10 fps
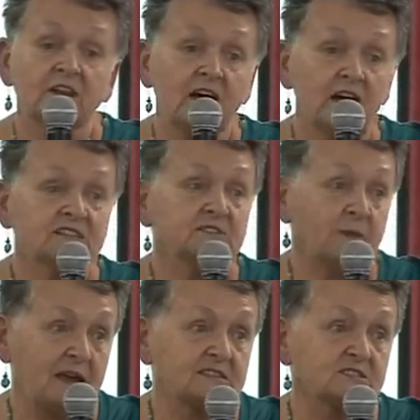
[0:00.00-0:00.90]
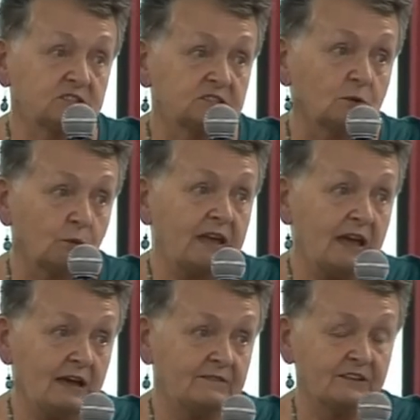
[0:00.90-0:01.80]
The last bastion that we
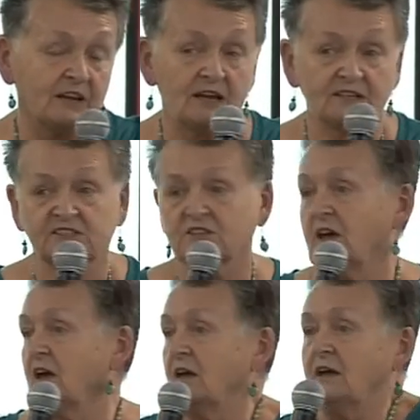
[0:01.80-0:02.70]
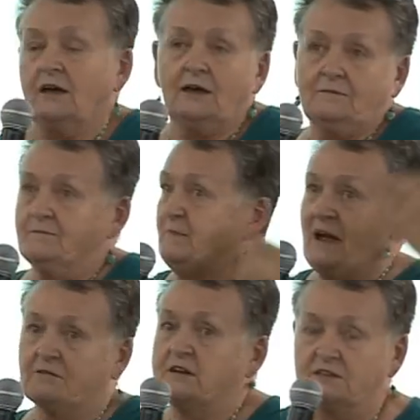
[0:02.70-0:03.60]
have, the last um,
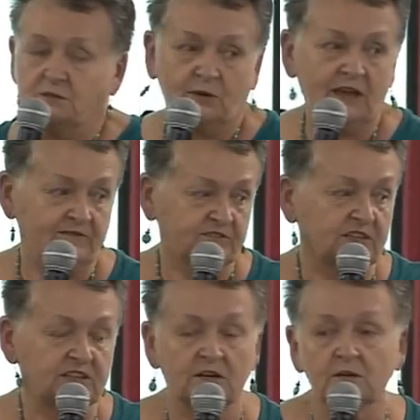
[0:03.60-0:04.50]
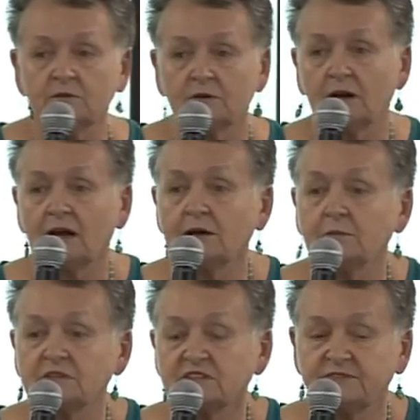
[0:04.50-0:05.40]
barrier that we have to get over
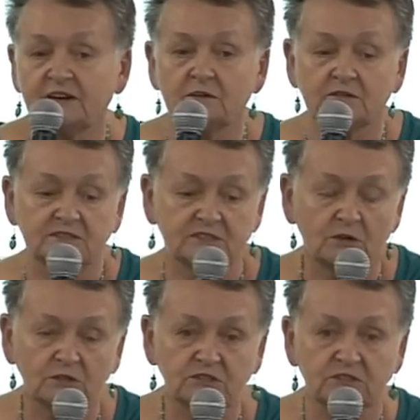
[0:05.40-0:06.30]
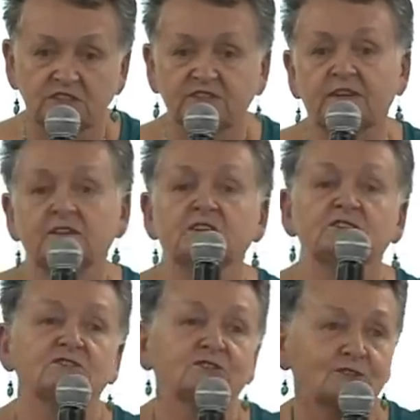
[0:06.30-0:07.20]
um, as far as the Continence
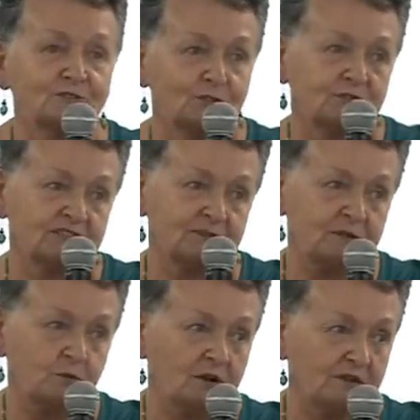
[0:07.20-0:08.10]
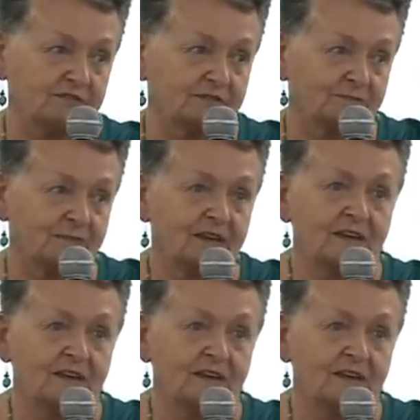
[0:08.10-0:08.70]
Foundation is concerned is the midwives.